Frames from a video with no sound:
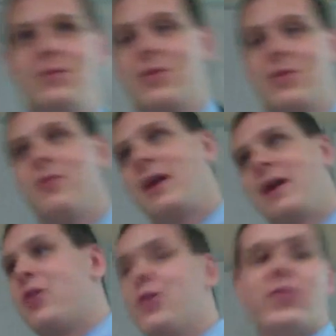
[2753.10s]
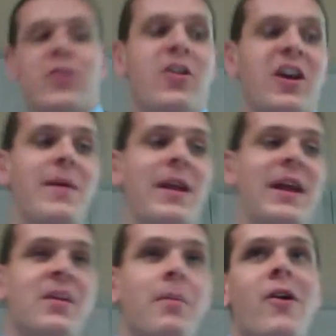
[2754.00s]
Don't like don't start talking about like
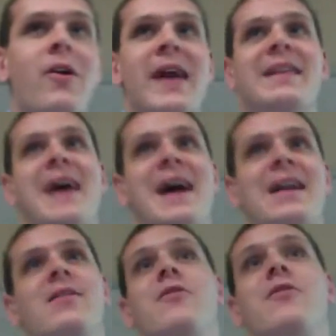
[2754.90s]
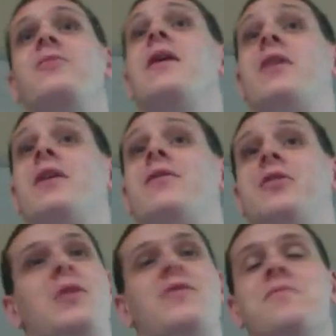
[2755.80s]
Gamar and Santa Anna in the first paragraph
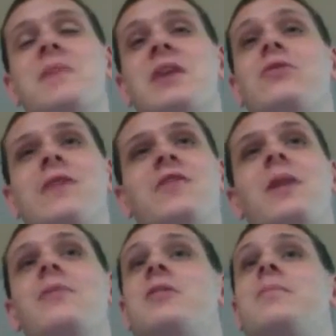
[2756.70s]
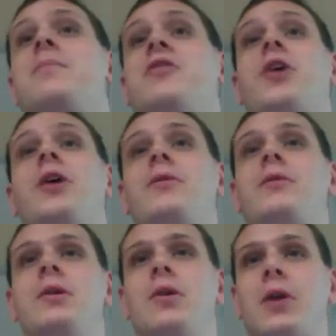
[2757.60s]
because we haven't mentioned they haven't come to the issue yet.
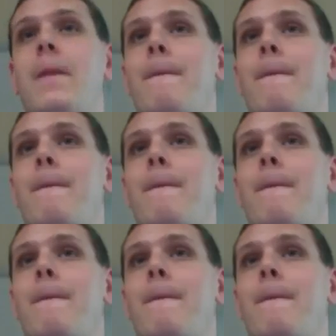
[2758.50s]
Okay.